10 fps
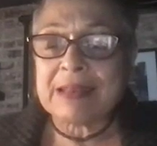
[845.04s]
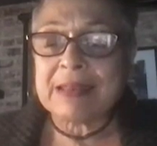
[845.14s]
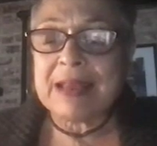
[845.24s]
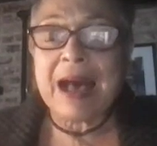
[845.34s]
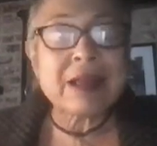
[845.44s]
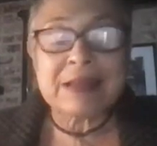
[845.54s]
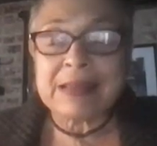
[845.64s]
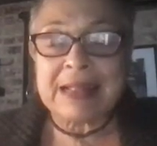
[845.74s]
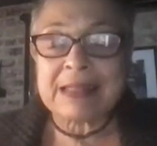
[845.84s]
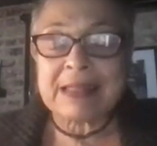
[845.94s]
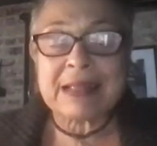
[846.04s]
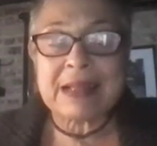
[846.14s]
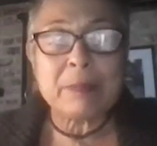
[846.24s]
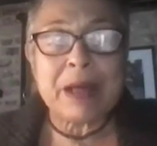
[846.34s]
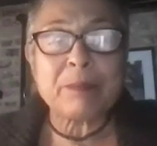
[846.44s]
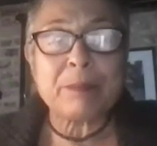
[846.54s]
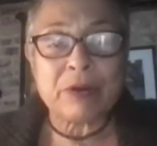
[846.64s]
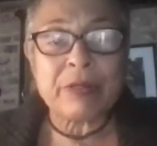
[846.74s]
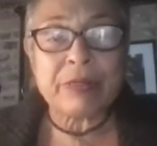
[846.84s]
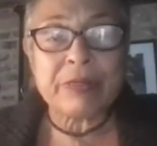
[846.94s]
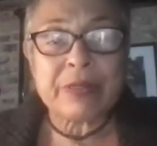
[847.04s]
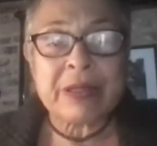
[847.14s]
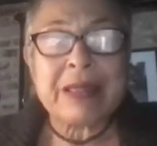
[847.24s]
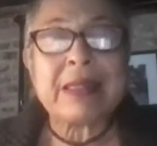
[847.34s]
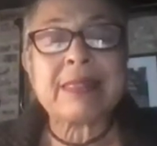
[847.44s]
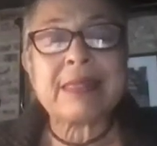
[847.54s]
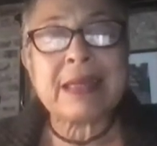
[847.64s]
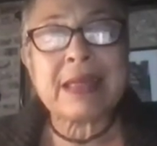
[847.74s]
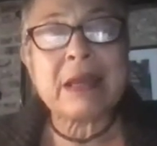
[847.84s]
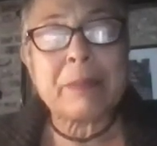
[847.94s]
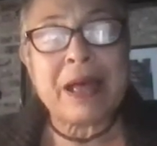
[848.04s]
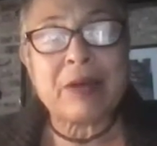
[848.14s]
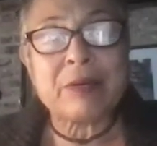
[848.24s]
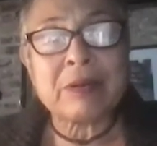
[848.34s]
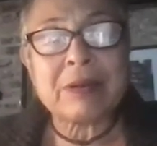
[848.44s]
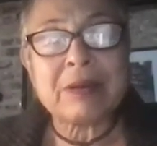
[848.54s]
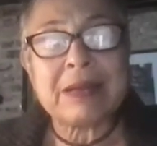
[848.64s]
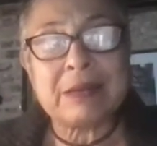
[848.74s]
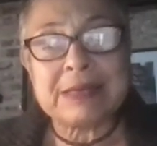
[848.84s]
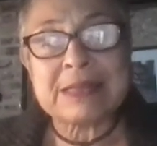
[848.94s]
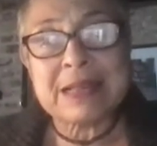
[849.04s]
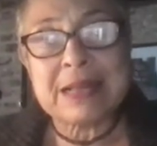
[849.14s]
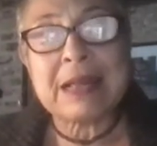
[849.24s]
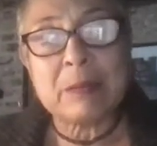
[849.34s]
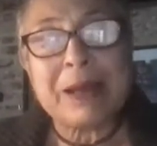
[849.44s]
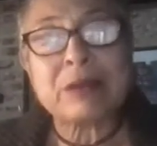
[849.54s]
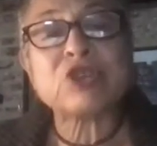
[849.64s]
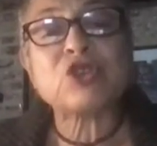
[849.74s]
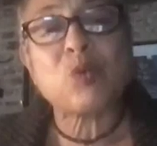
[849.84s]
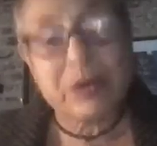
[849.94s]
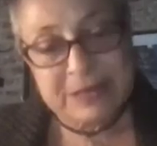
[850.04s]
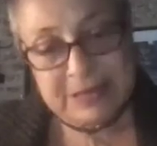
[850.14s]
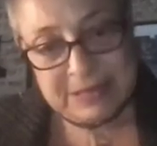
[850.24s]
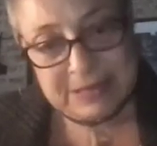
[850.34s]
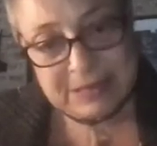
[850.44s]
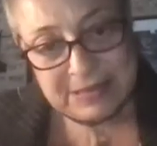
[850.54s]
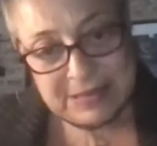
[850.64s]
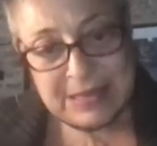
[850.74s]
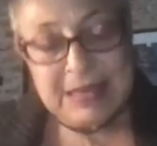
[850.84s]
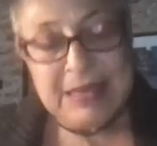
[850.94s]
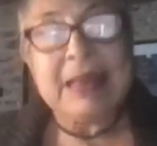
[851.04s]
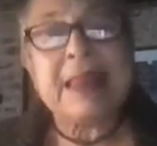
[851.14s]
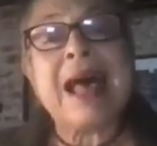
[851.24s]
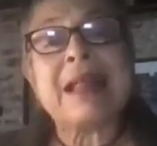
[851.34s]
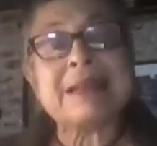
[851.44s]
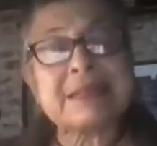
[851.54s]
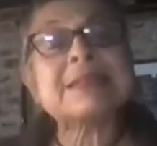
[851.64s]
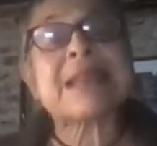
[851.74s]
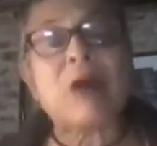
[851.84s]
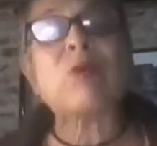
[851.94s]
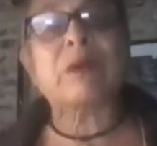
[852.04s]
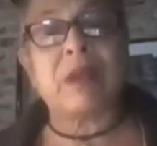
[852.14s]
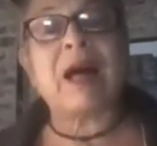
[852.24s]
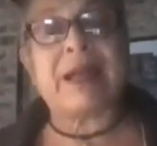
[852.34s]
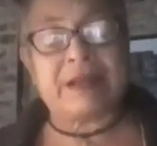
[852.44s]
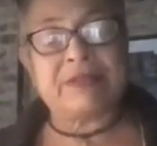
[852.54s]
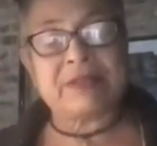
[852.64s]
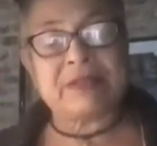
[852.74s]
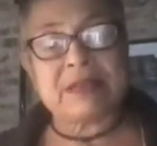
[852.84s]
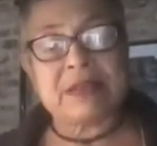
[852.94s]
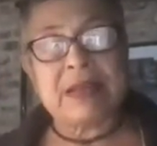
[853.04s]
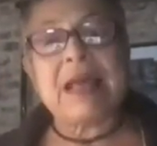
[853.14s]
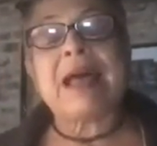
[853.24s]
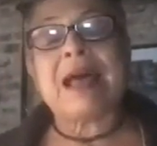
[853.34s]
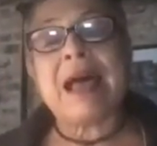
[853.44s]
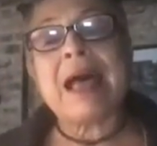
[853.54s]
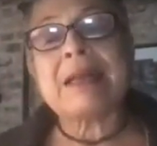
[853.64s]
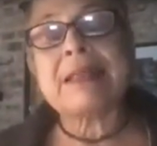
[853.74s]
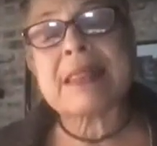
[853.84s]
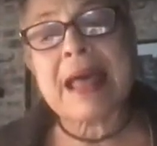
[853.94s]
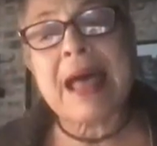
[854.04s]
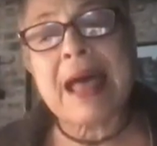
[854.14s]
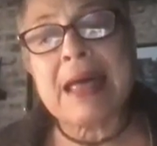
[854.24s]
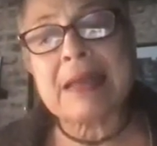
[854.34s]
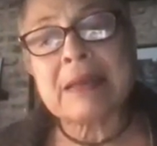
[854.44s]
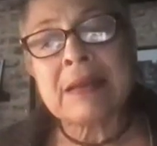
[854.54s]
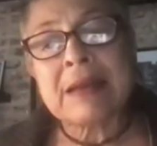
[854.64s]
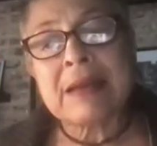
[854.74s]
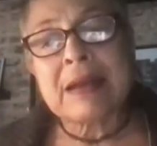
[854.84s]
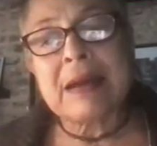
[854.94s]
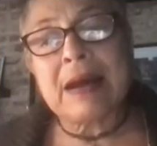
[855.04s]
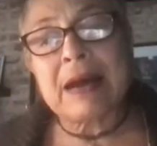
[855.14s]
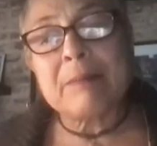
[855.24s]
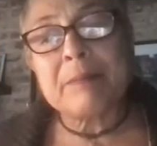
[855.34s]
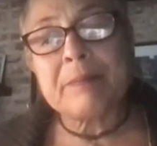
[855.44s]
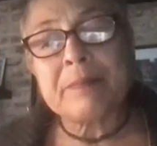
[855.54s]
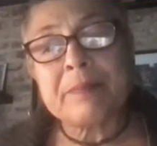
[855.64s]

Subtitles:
not unlike thinking about birth, thinking about illness, thinking about choice. That this is our lives, and that death